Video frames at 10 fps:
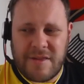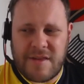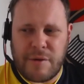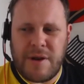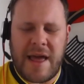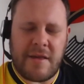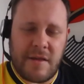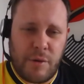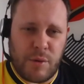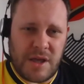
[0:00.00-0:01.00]
So let us
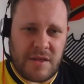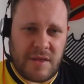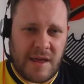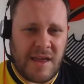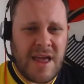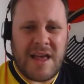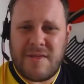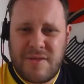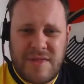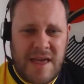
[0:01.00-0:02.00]
know what you think.
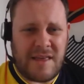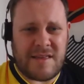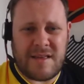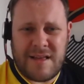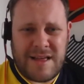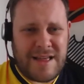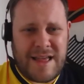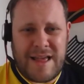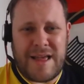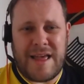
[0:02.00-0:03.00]
This
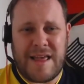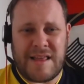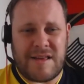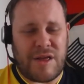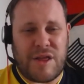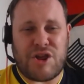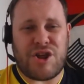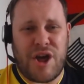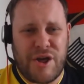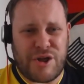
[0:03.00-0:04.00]
is the
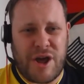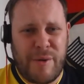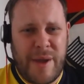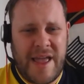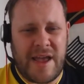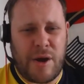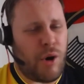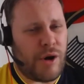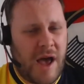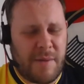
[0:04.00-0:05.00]
shirt show here
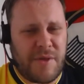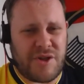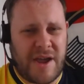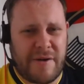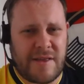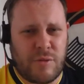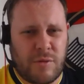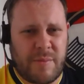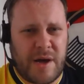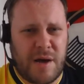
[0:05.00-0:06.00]
on Up the Cherries in All
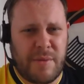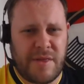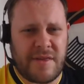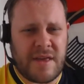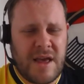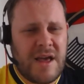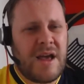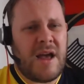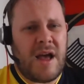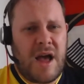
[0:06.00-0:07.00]
Departments.
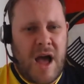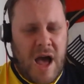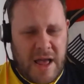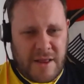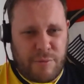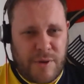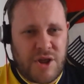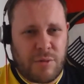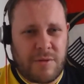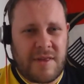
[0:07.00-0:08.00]
And we
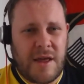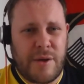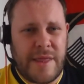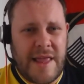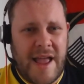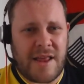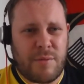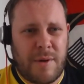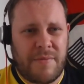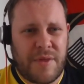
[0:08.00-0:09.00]
shall see you in the
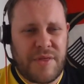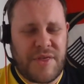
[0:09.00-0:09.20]
next one.